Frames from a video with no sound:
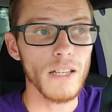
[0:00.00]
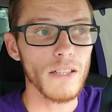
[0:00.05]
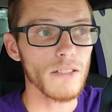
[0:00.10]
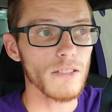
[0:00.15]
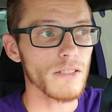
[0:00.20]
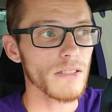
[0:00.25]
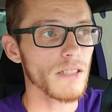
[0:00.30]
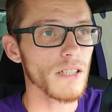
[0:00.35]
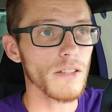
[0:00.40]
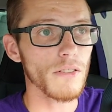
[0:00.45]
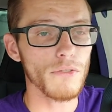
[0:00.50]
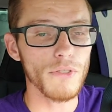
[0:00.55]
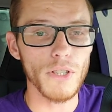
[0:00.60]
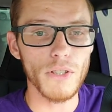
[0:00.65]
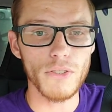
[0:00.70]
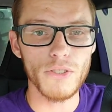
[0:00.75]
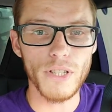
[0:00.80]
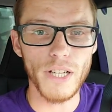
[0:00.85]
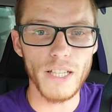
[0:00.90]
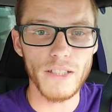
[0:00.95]
the
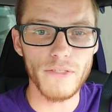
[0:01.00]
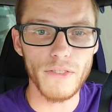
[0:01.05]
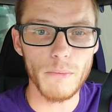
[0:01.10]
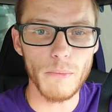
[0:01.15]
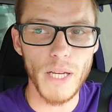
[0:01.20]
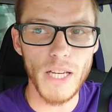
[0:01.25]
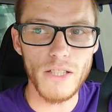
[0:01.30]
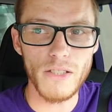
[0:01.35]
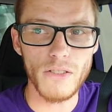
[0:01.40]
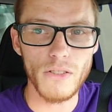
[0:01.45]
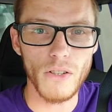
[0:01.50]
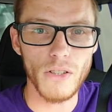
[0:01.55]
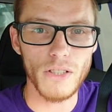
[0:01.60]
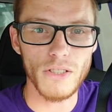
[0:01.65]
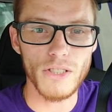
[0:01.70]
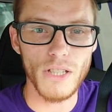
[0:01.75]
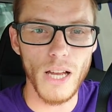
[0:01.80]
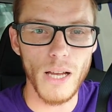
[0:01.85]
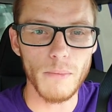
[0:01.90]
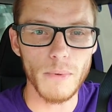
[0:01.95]
real transformation on a
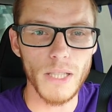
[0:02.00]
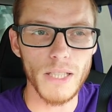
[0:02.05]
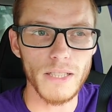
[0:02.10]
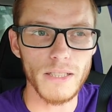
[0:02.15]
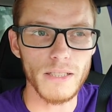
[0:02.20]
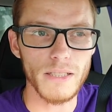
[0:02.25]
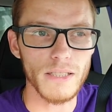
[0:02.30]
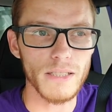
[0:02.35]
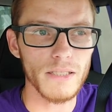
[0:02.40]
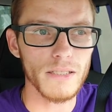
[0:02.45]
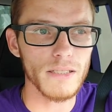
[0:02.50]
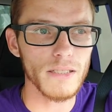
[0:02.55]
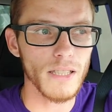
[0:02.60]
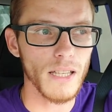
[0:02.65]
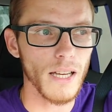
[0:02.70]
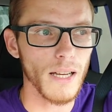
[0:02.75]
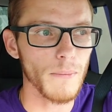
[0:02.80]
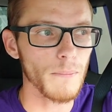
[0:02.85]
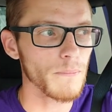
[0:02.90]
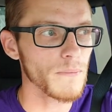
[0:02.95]
job like this.
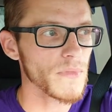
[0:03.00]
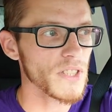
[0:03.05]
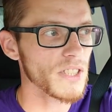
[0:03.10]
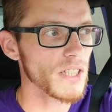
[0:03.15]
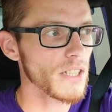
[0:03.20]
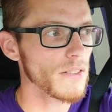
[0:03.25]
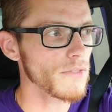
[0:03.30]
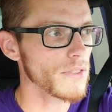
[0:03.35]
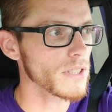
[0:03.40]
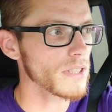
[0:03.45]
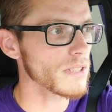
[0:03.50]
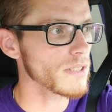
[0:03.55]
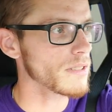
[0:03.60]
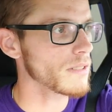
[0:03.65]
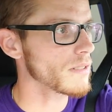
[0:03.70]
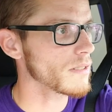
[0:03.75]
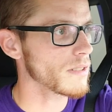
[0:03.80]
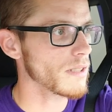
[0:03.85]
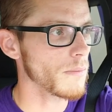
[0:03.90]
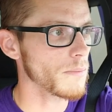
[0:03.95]
See if
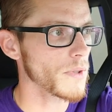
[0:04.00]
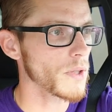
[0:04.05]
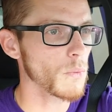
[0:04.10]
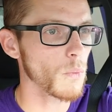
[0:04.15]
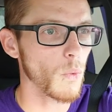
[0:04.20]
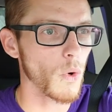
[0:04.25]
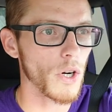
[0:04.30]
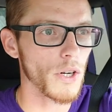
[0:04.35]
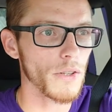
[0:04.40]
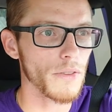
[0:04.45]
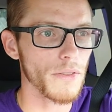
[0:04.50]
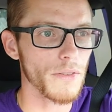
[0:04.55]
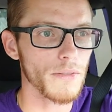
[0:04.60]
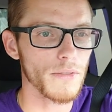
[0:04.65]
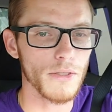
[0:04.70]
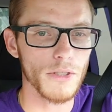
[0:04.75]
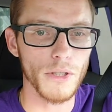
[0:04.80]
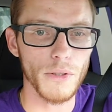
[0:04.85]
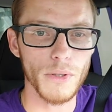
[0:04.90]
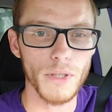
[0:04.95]
it's something worth
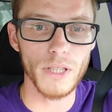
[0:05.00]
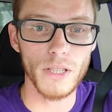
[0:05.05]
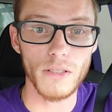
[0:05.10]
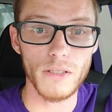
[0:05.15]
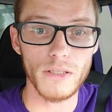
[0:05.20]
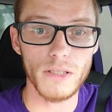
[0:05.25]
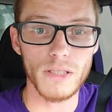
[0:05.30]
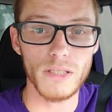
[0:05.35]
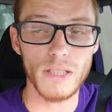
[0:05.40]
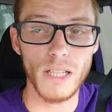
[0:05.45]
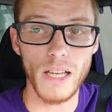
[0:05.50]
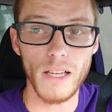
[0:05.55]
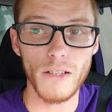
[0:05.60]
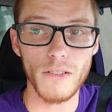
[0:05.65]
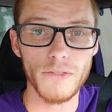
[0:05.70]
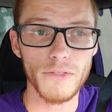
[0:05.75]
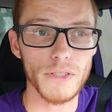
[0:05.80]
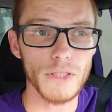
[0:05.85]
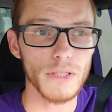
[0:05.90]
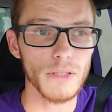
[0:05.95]
doing
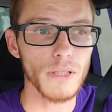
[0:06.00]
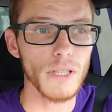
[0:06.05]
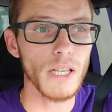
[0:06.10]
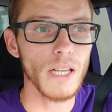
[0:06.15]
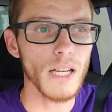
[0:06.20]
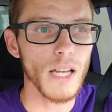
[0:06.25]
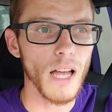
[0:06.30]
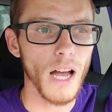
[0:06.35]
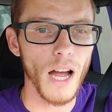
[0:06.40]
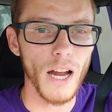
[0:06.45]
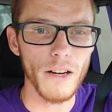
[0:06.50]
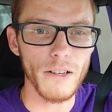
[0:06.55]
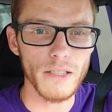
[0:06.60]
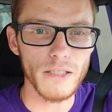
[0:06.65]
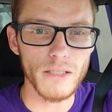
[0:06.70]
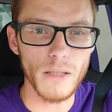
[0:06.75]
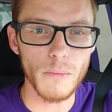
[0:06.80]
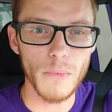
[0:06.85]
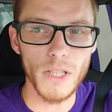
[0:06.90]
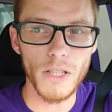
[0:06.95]
yourself or hiring
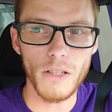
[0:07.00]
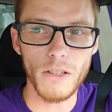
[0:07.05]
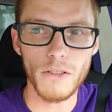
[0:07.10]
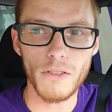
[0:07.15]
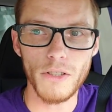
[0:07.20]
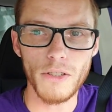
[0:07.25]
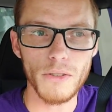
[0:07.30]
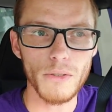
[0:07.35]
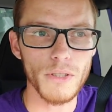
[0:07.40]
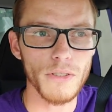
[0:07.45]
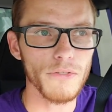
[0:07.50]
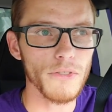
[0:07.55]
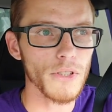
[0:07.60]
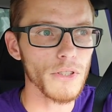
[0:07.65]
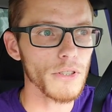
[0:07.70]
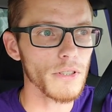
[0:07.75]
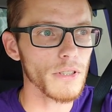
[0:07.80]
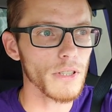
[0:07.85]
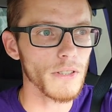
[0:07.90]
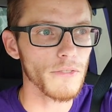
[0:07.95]
somebody to do. If
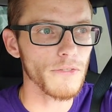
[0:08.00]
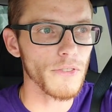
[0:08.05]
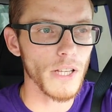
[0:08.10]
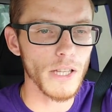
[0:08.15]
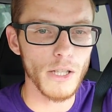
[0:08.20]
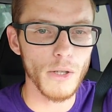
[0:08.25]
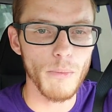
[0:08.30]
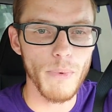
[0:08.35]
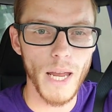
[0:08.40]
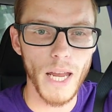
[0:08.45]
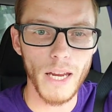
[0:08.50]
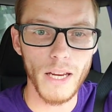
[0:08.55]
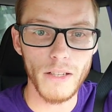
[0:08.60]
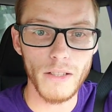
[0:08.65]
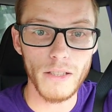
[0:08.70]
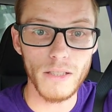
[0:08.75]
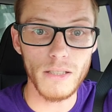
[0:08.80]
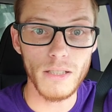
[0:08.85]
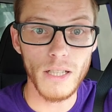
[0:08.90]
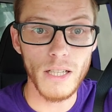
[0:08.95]
you're a fellow
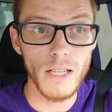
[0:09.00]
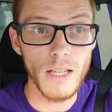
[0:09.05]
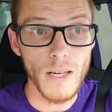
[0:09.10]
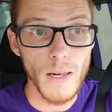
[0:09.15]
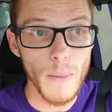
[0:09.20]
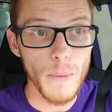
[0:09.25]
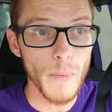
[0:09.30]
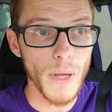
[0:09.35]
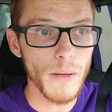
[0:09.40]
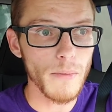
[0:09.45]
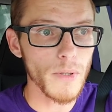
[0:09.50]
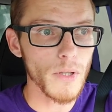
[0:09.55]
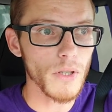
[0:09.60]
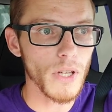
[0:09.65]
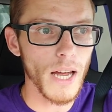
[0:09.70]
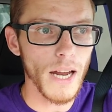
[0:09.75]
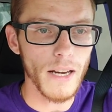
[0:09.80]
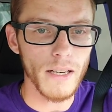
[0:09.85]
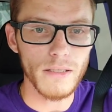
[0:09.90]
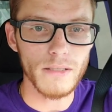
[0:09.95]
painter, maybe you
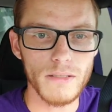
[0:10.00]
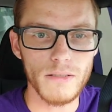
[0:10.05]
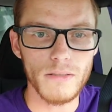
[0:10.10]
got